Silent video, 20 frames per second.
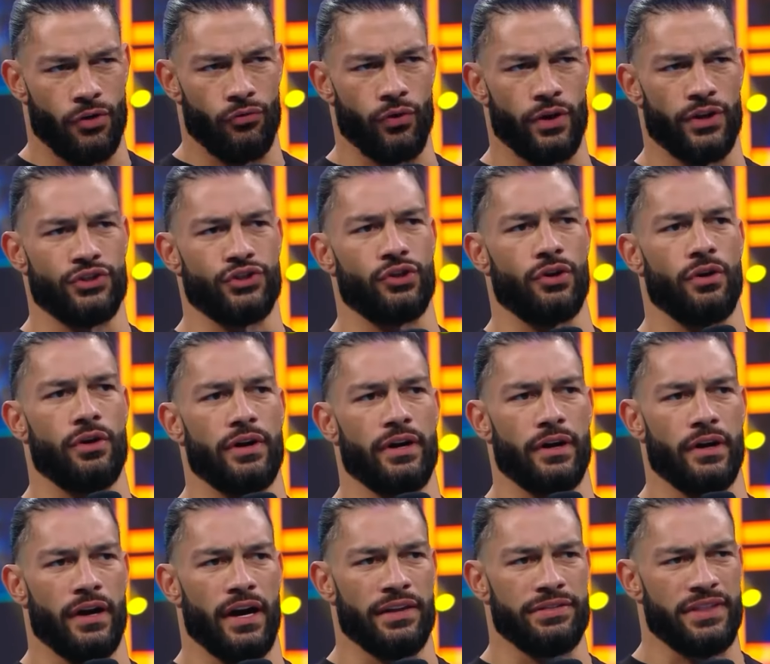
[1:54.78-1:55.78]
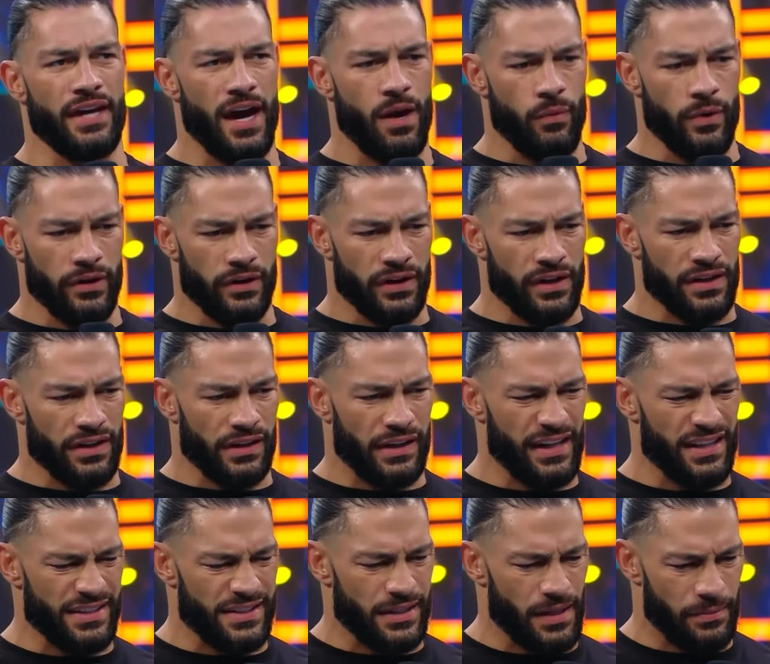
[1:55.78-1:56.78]
original here. I thought we were going to
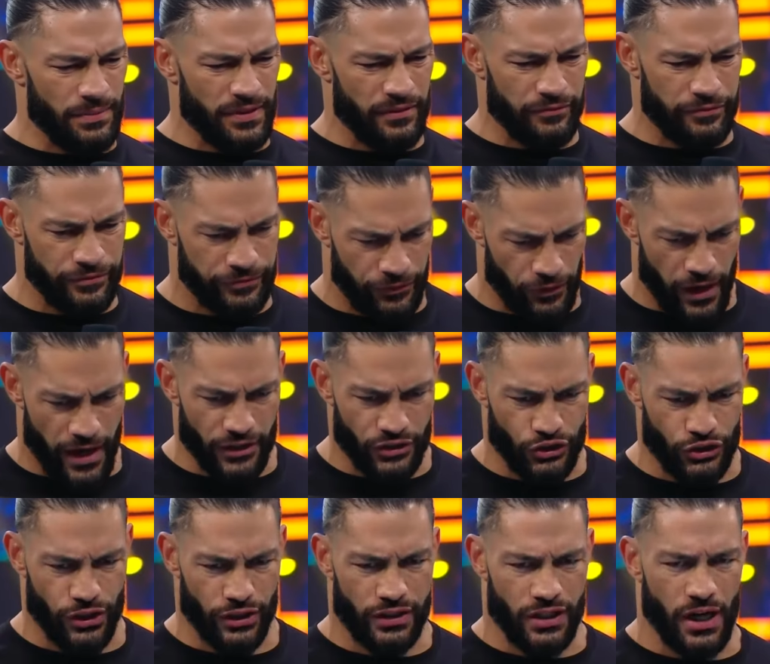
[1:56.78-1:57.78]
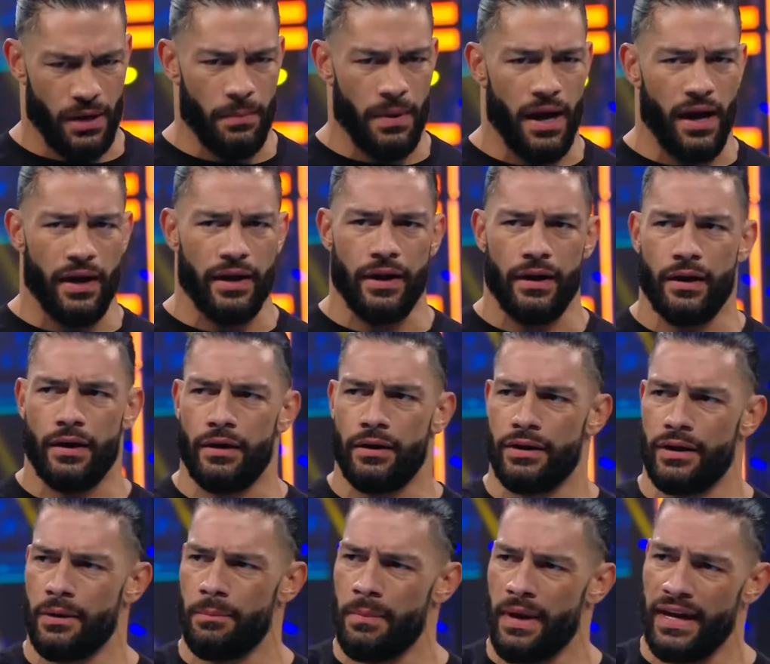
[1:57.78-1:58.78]
get something fresh. You come out here,
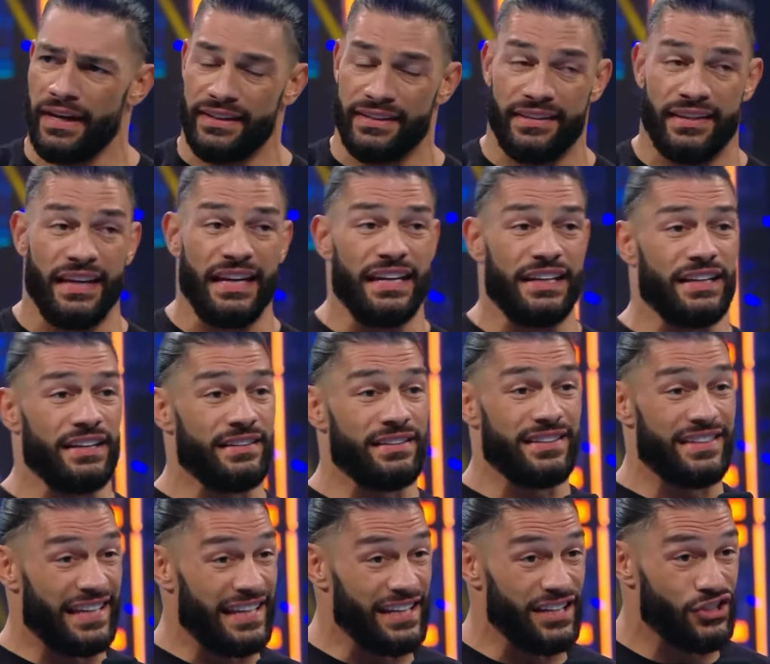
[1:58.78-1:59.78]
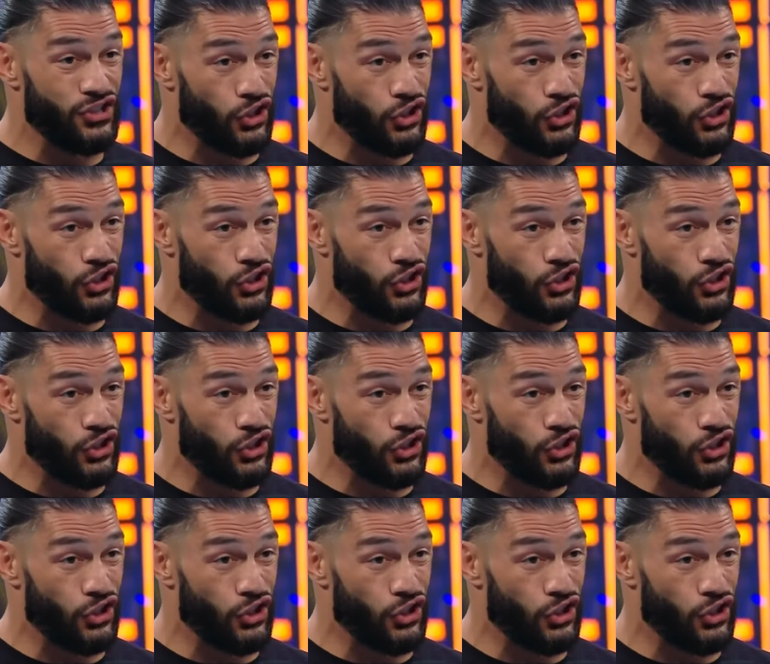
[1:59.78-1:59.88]
you make D, D